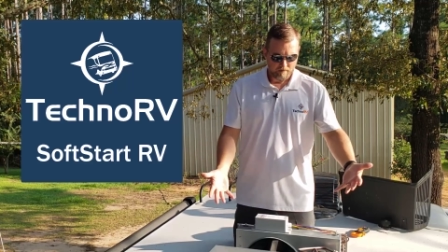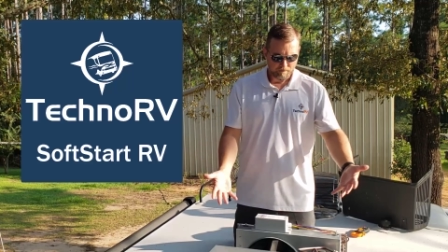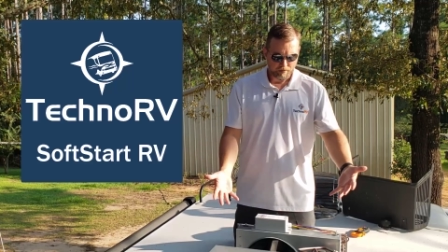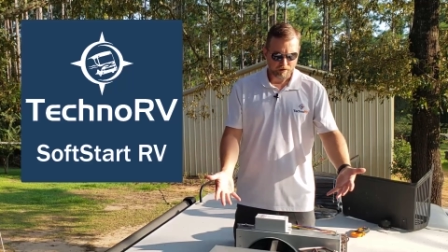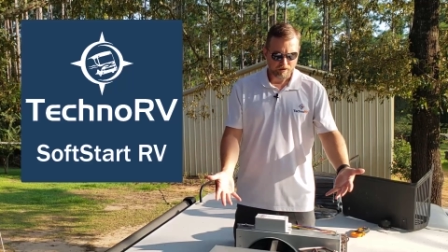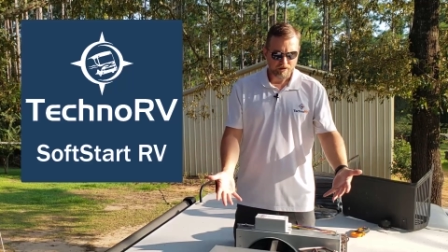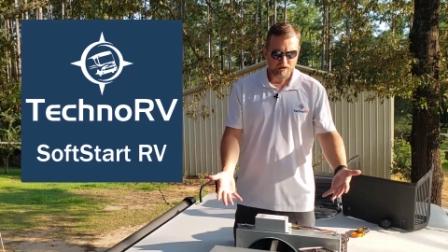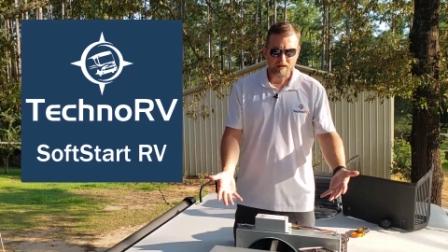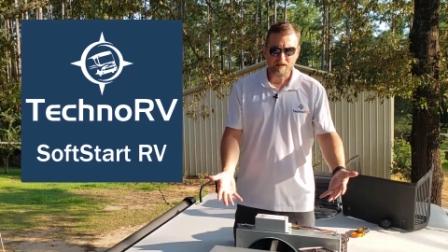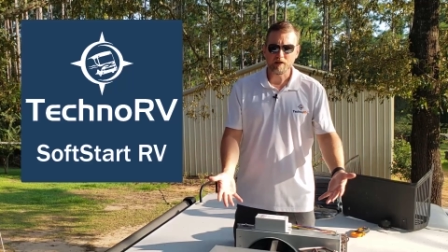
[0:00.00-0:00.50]

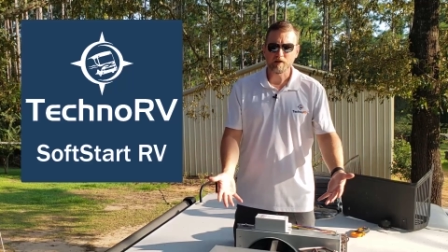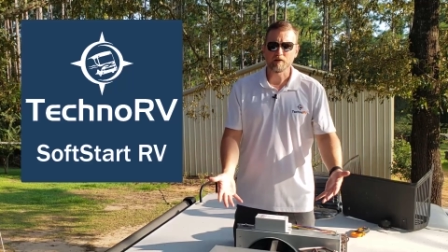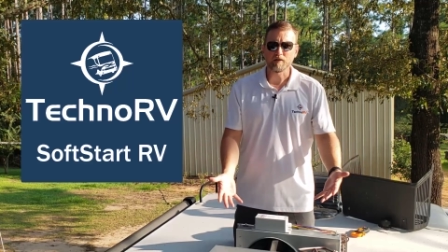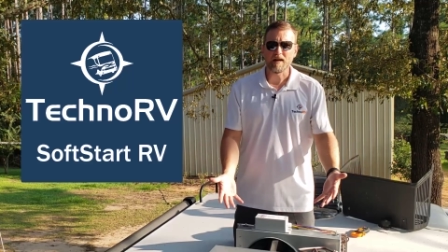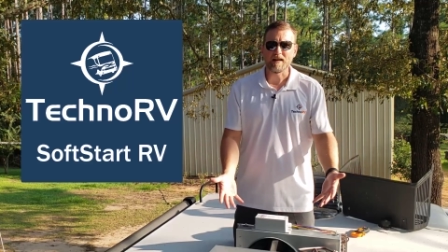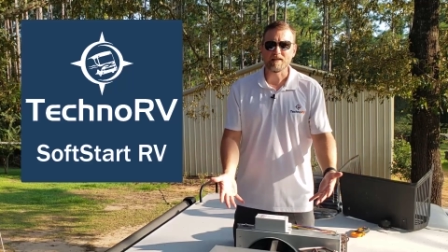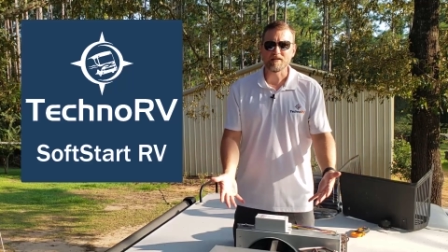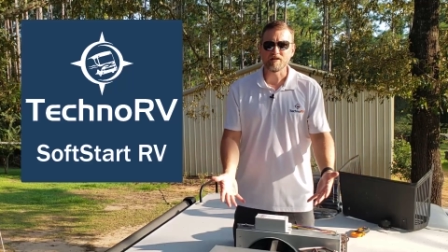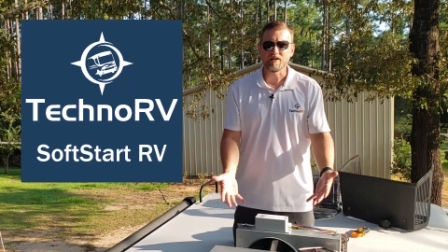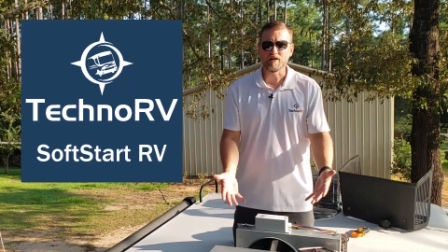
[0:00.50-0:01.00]
particular
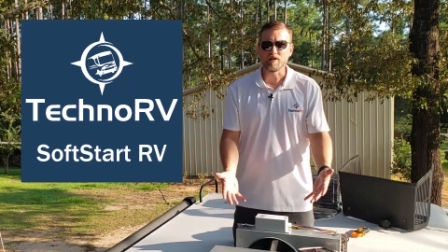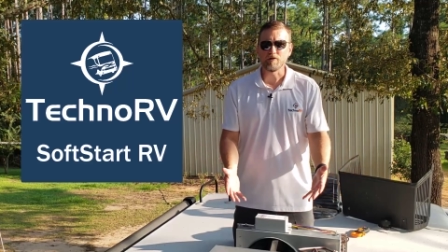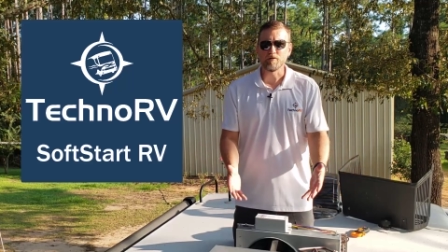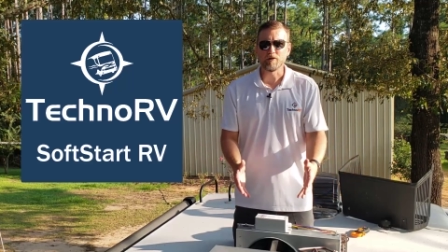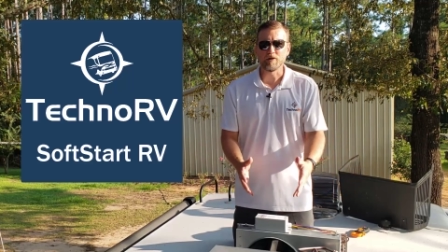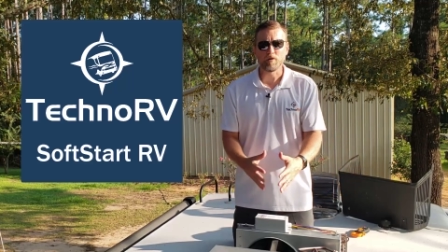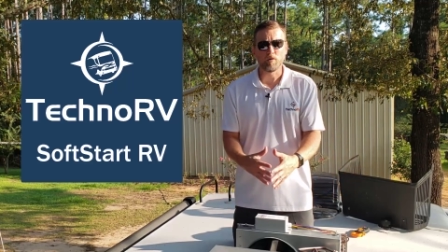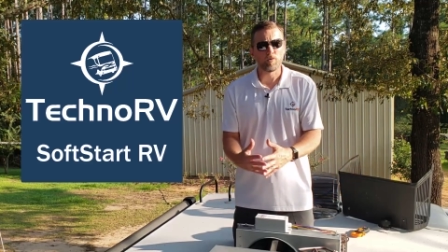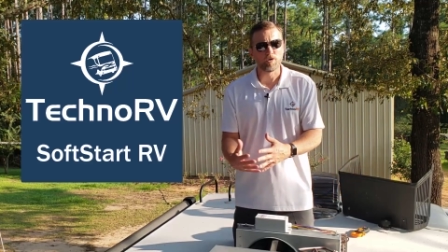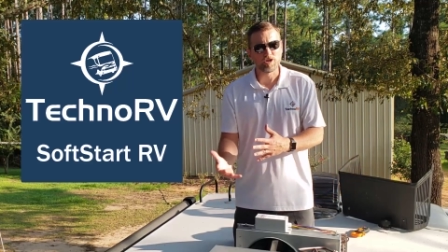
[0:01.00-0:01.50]
AC
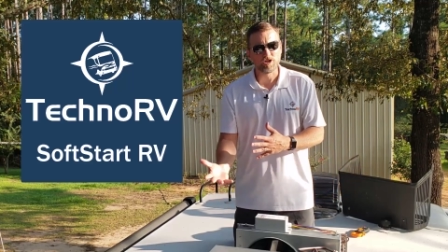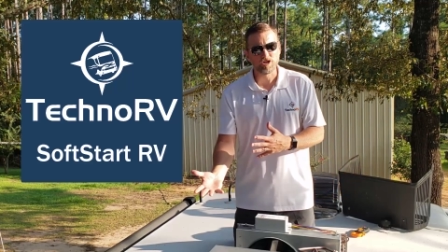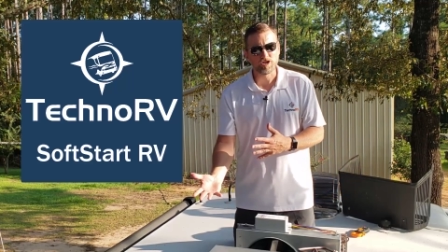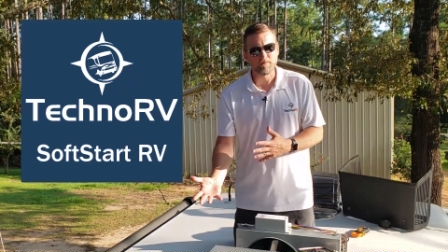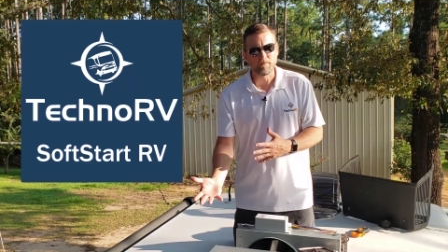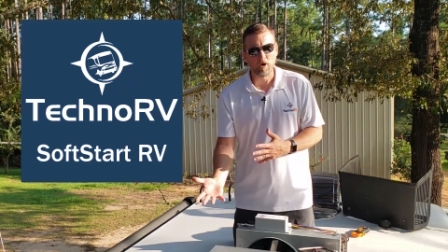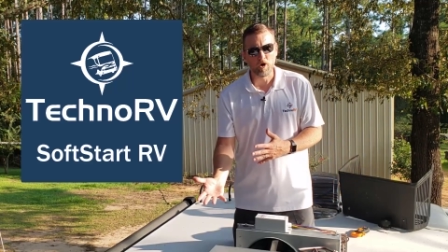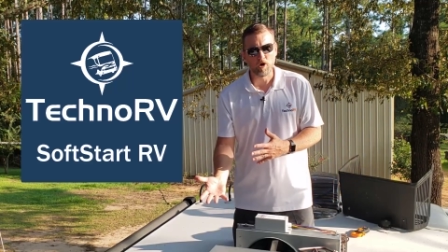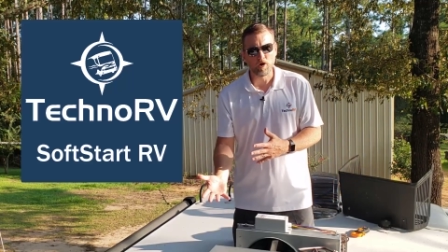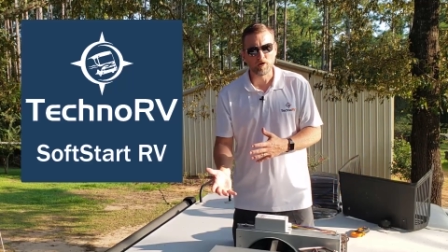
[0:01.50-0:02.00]
unit on a
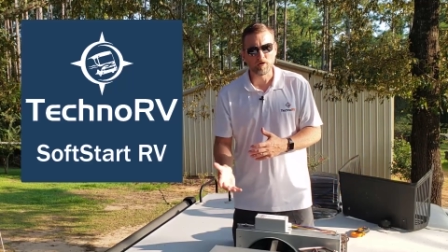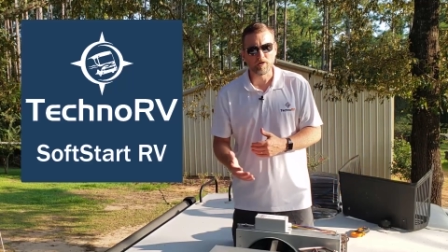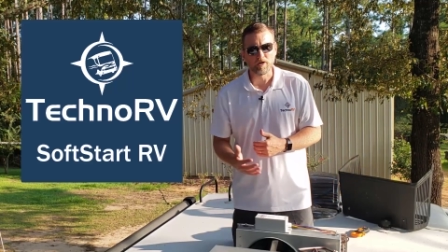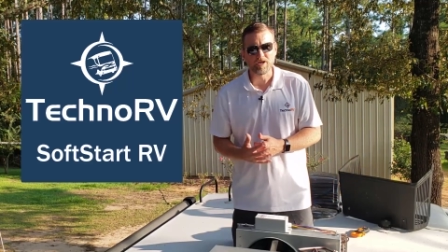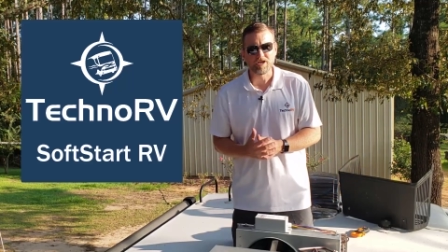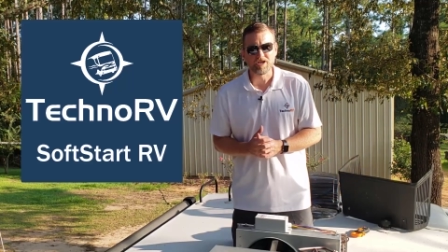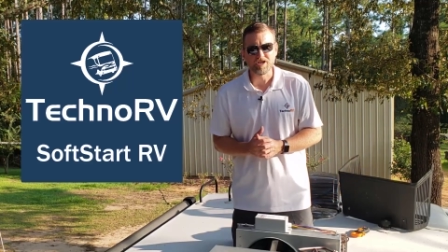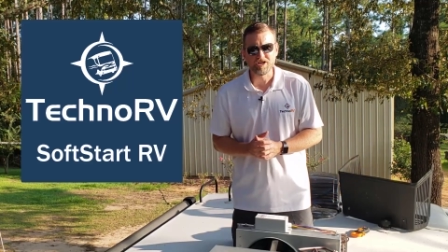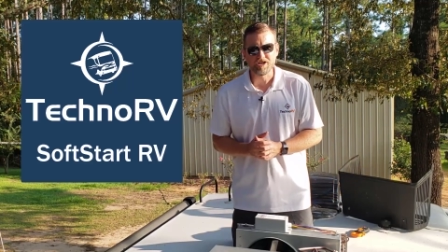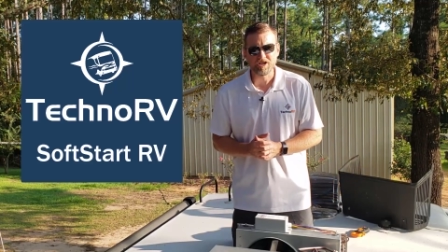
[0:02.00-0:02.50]
smaller
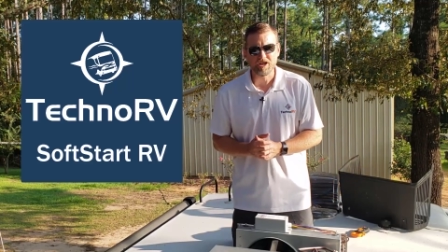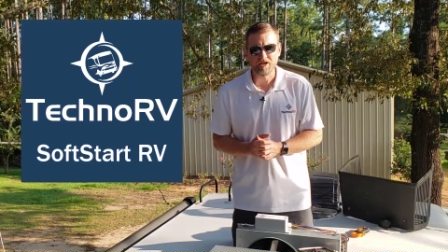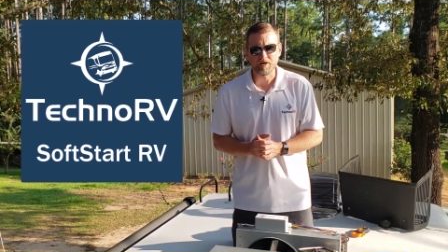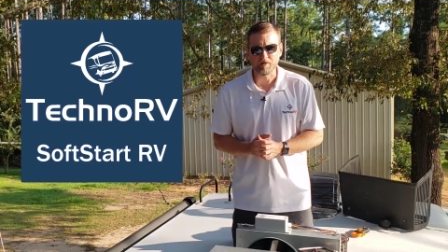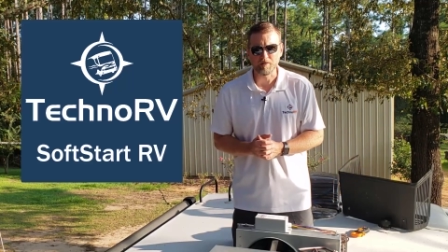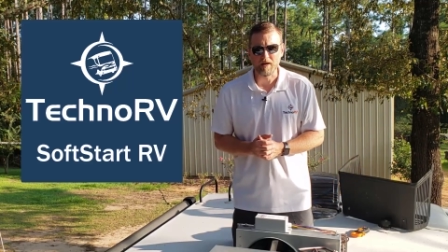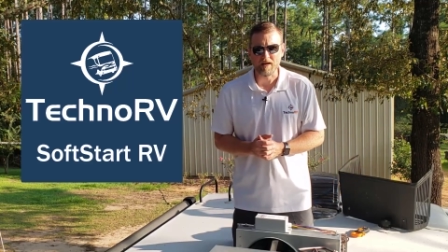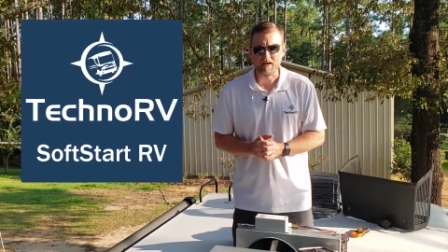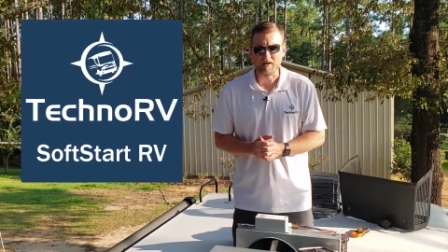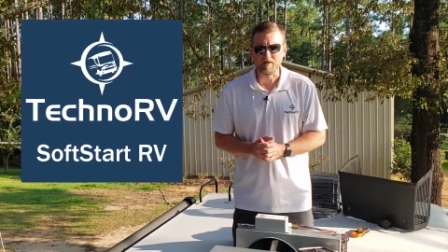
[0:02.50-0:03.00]

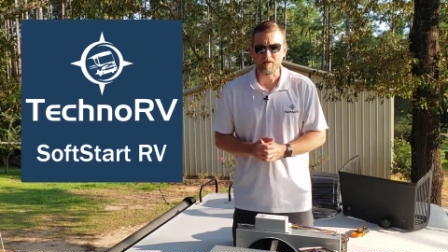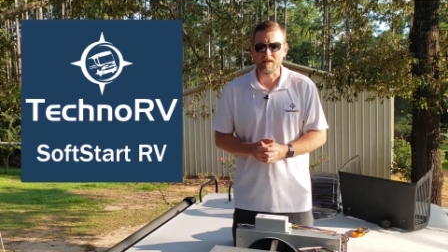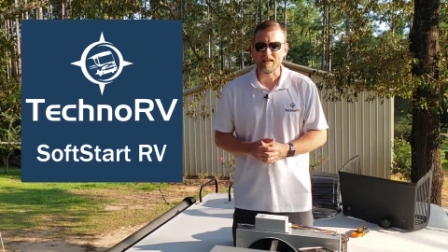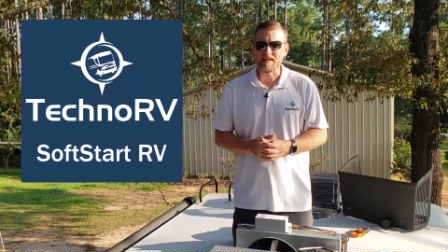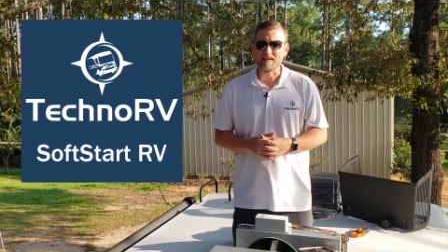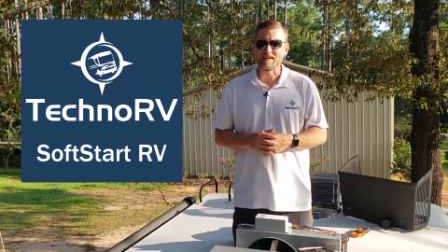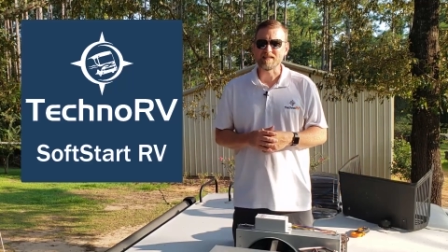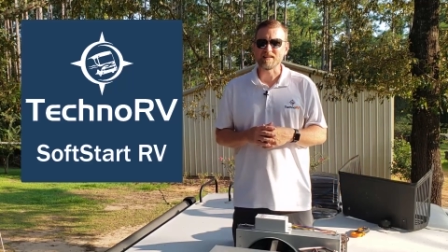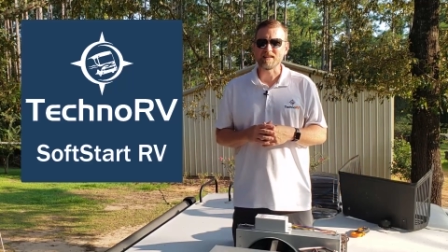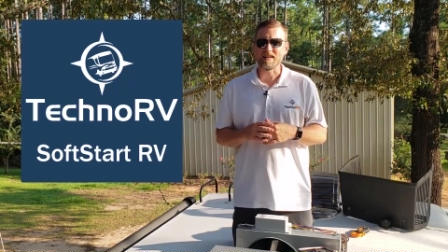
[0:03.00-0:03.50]
generator.
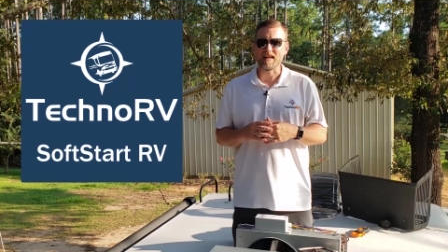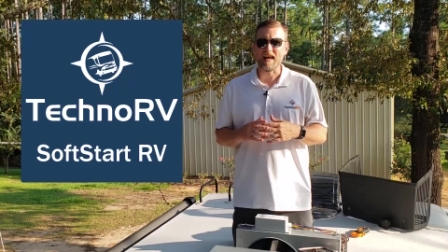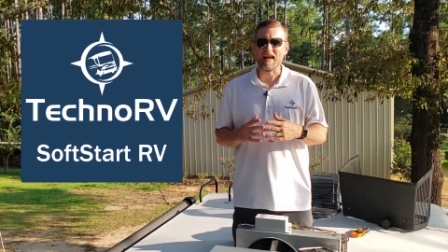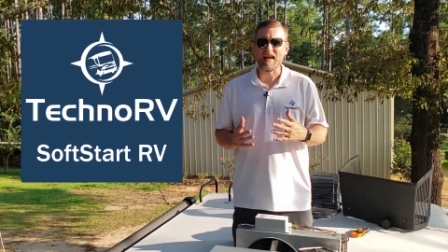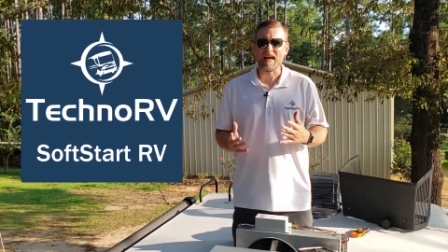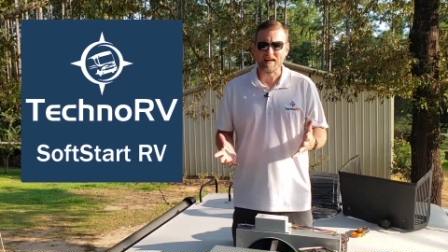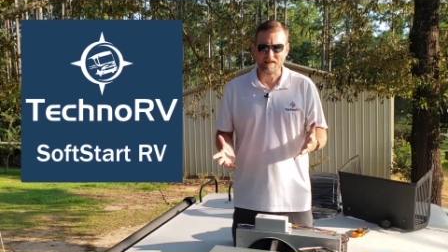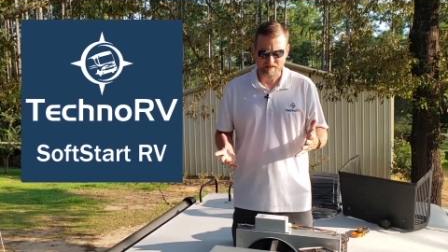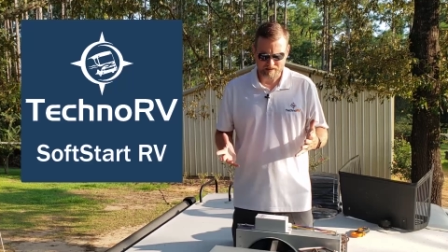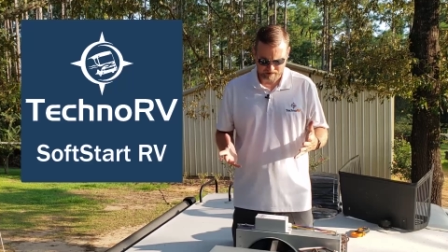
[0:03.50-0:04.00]
It is an
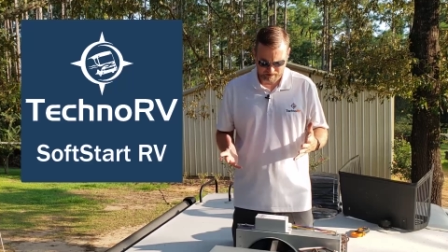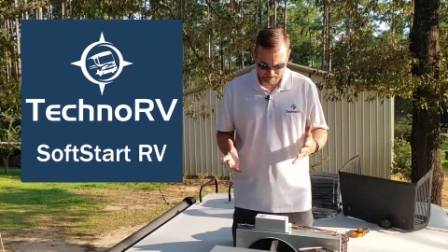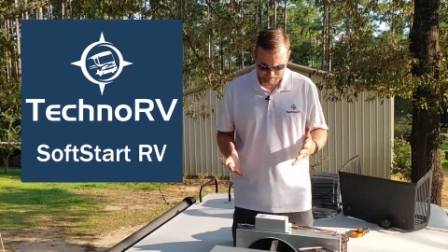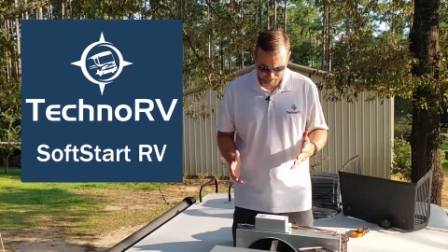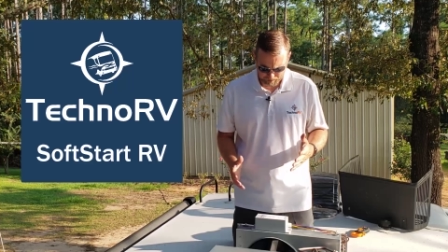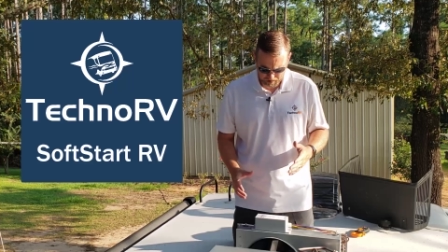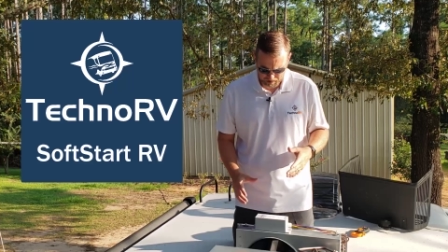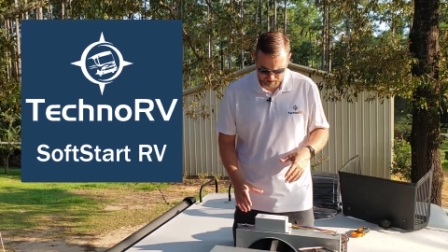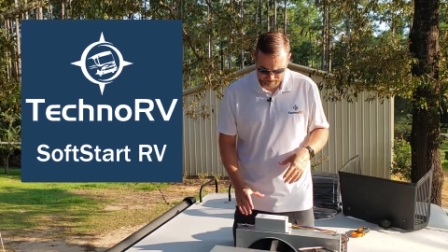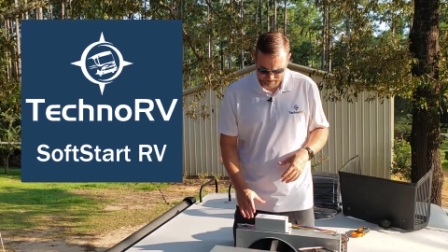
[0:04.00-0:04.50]
excellent
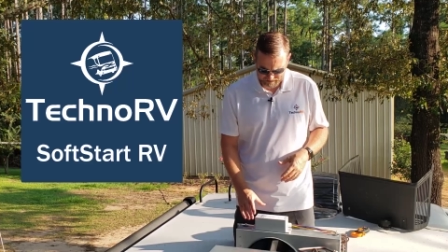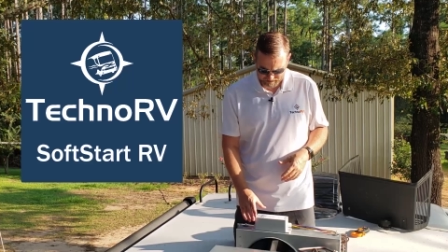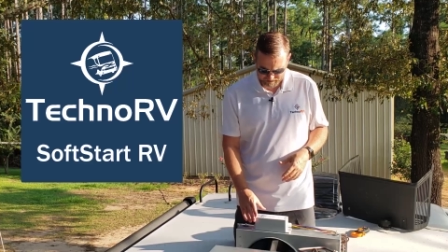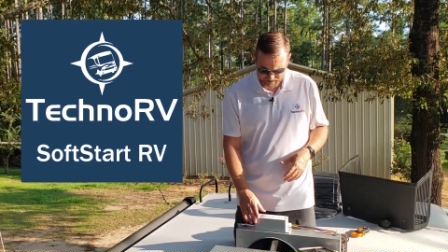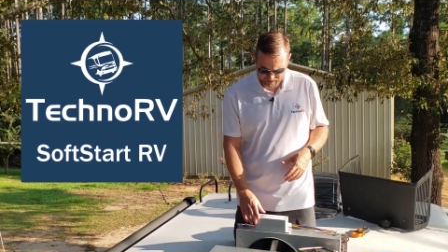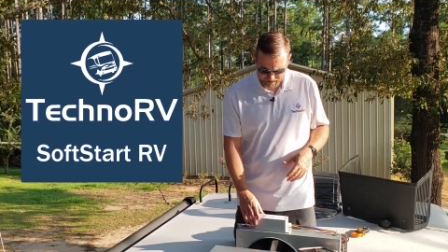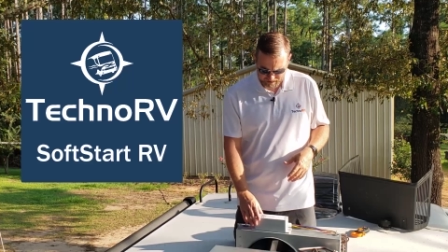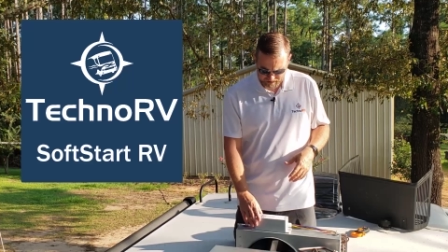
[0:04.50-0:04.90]
product.